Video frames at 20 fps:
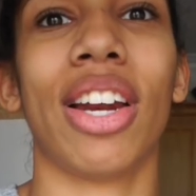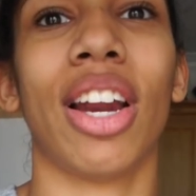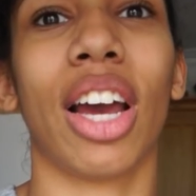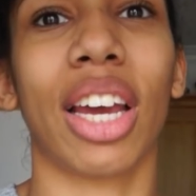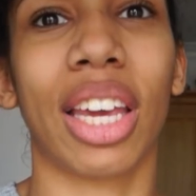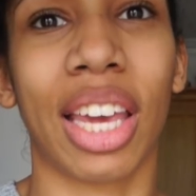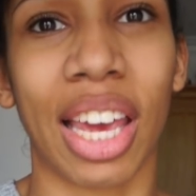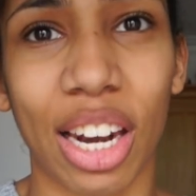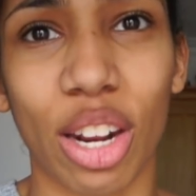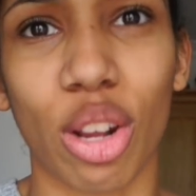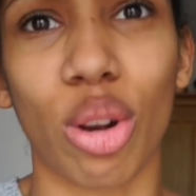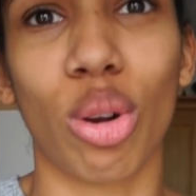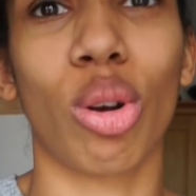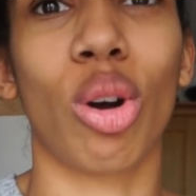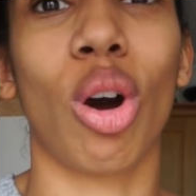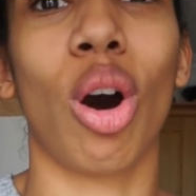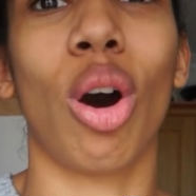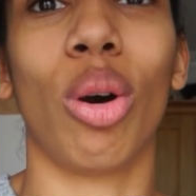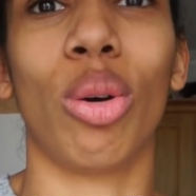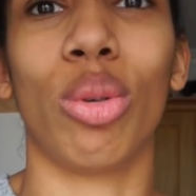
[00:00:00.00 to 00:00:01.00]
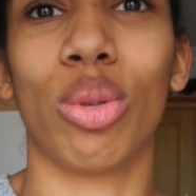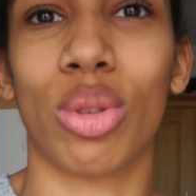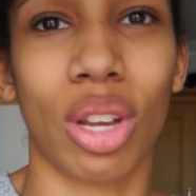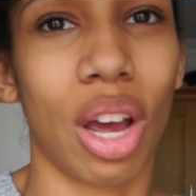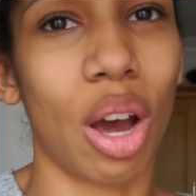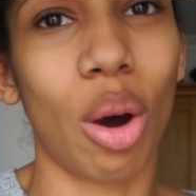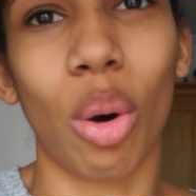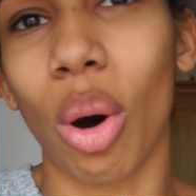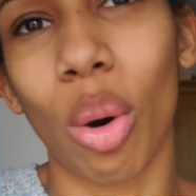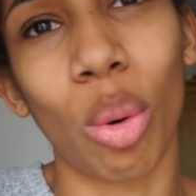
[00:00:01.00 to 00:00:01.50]
like killing your goals,
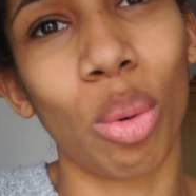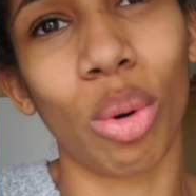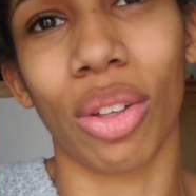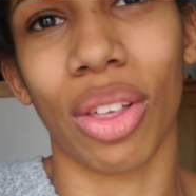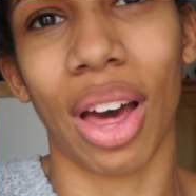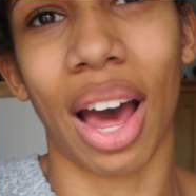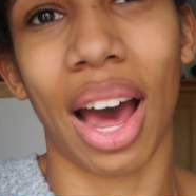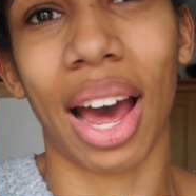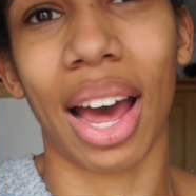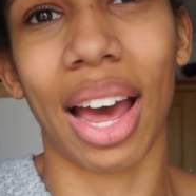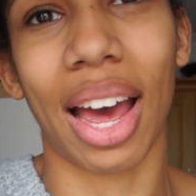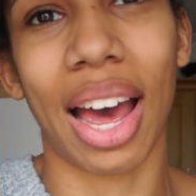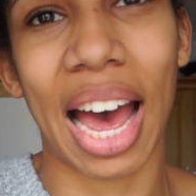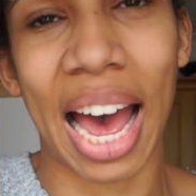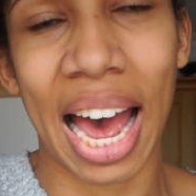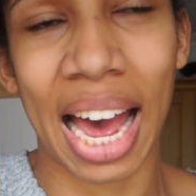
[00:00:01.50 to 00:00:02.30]
like all of that.